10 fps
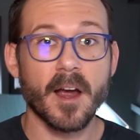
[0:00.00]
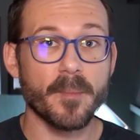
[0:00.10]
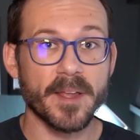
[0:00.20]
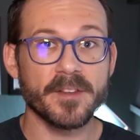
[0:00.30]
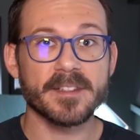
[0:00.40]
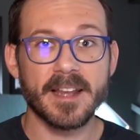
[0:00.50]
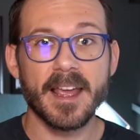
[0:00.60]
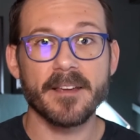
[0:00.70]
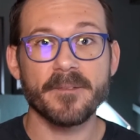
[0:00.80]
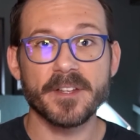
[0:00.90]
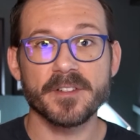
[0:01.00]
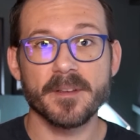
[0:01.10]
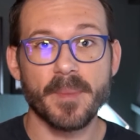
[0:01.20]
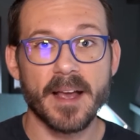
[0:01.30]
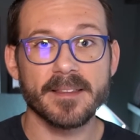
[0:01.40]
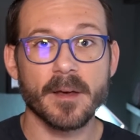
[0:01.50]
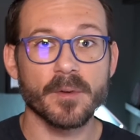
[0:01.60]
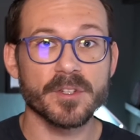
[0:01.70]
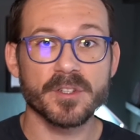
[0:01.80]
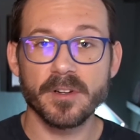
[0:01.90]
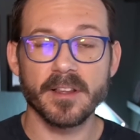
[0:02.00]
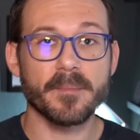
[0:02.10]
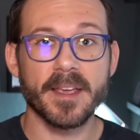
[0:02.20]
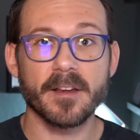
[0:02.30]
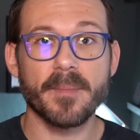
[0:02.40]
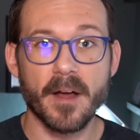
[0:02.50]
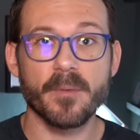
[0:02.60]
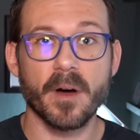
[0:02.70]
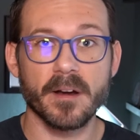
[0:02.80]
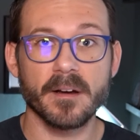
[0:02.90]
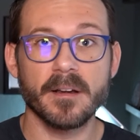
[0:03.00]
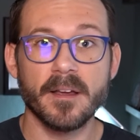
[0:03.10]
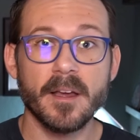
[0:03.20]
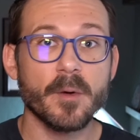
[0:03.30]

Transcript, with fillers: Our menu today features a bite that will surely make your mouth water.